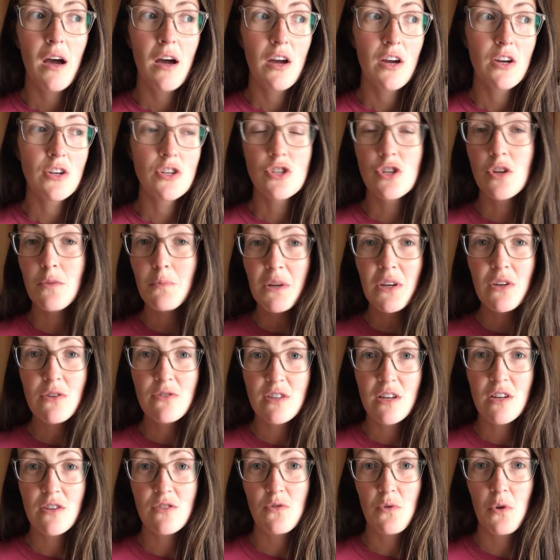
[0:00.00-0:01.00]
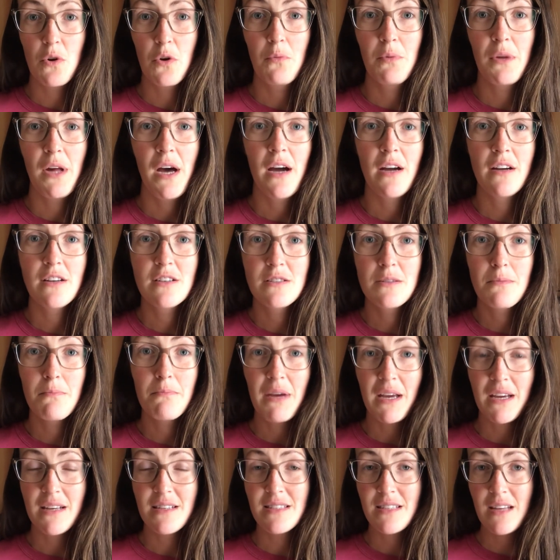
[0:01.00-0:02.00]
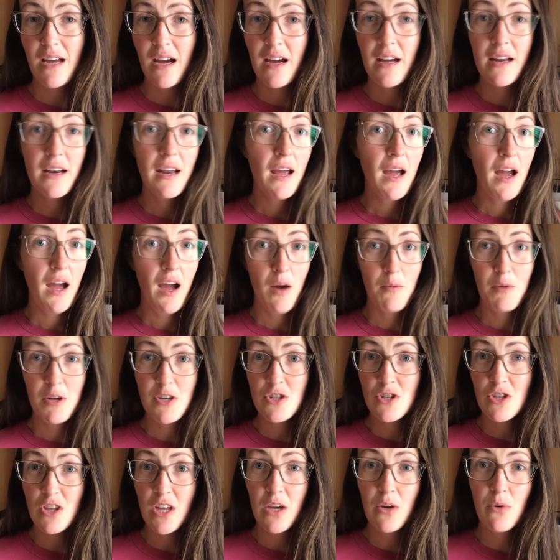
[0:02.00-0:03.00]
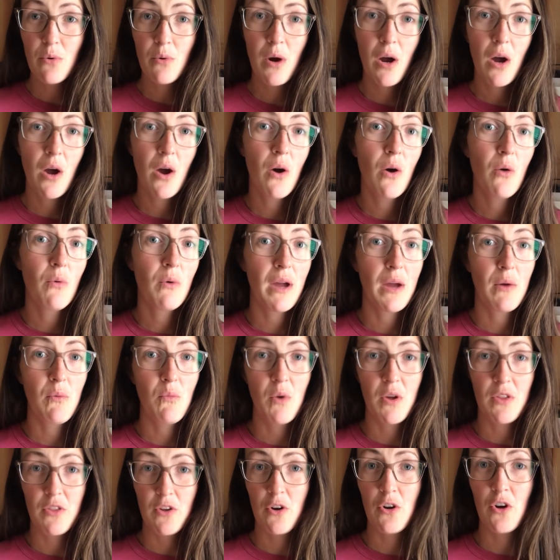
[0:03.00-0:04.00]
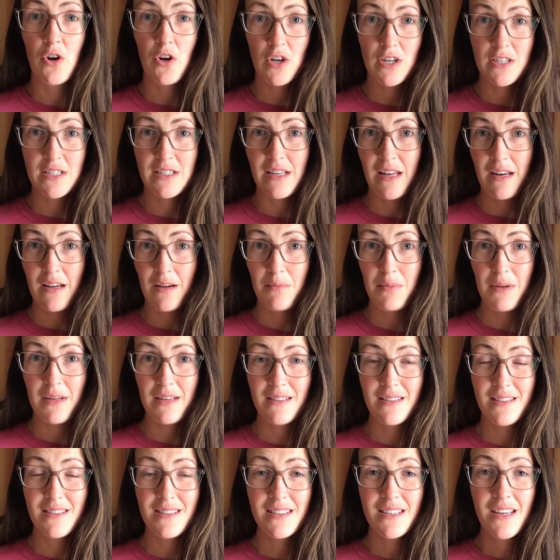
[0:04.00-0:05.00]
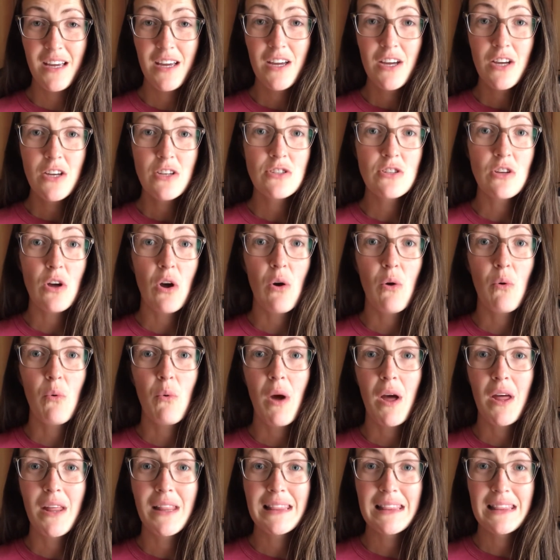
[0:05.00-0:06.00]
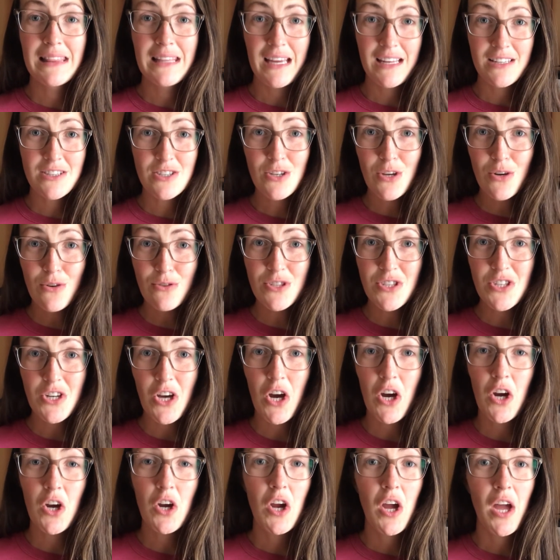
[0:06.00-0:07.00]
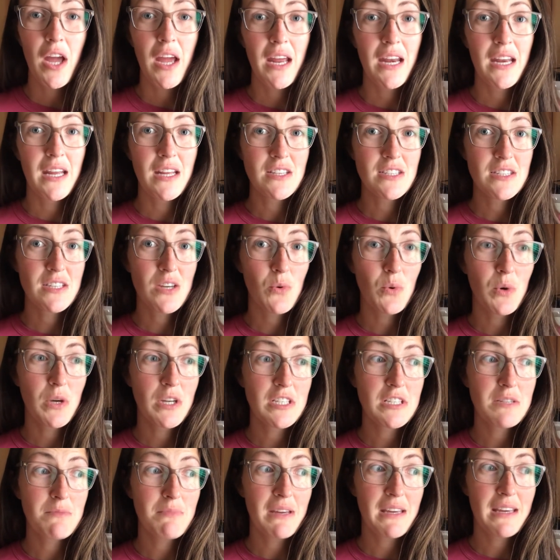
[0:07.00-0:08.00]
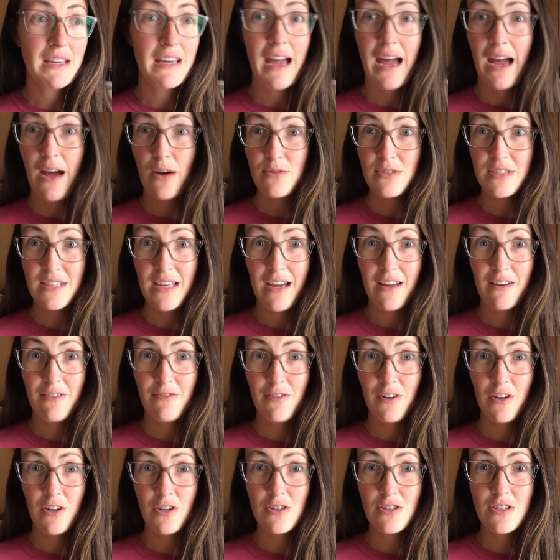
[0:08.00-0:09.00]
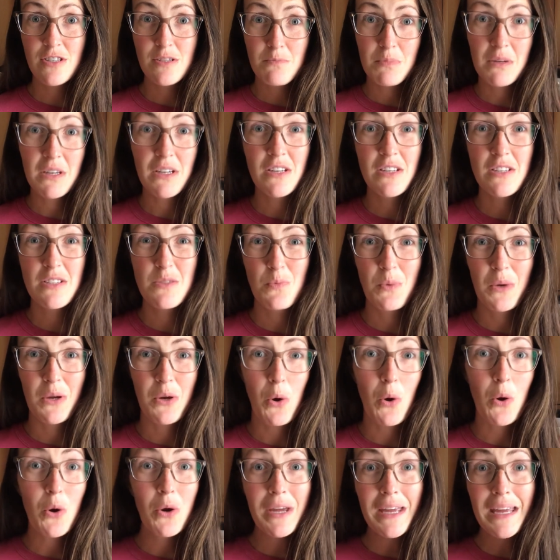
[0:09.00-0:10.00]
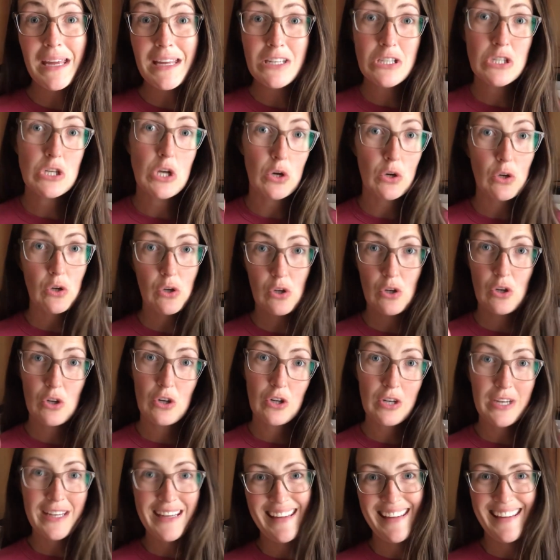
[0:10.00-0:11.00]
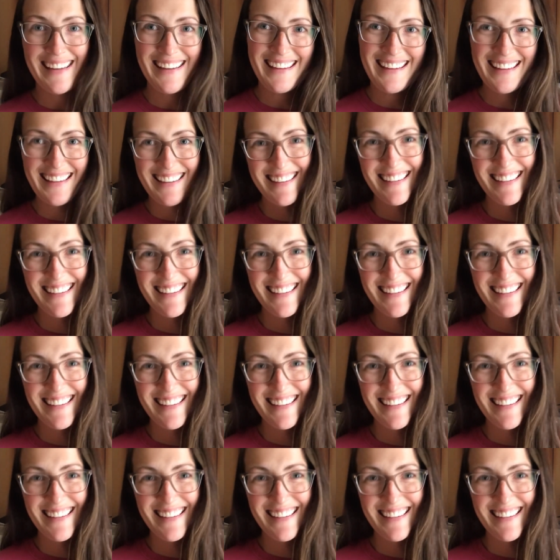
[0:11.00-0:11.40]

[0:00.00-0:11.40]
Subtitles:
should be using soil blocks based on how much they grow and what their current setup is. So let's go start, and it's going to be outside first because we gonna get dirty.